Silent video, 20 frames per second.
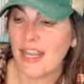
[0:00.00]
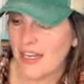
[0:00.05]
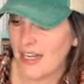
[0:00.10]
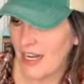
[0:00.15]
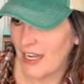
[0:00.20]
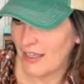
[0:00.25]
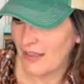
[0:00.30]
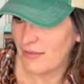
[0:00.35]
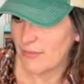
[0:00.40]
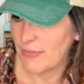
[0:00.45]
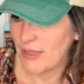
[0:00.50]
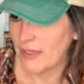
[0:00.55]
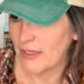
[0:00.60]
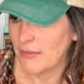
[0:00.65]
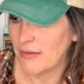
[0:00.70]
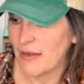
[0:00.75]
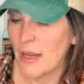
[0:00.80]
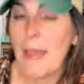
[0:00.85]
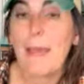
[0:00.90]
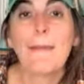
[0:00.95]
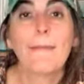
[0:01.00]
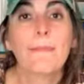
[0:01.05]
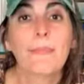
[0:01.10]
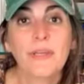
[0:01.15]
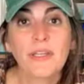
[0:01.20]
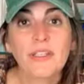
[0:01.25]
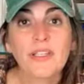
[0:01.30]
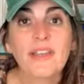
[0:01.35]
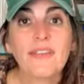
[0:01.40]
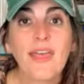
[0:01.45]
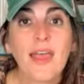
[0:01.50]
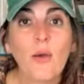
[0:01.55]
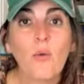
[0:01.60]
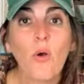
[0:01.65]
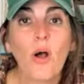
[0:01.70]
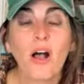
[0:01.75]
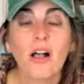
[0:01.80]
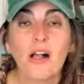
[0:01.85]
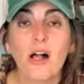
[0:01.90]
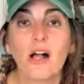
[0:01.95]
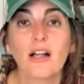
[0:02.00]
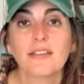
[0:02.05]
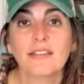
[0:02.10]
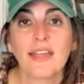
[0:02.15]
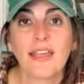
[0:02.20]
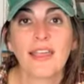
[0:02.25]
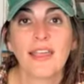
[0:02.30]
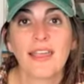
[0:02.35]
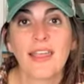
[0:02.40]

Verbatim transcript: and I have been building that wall all day.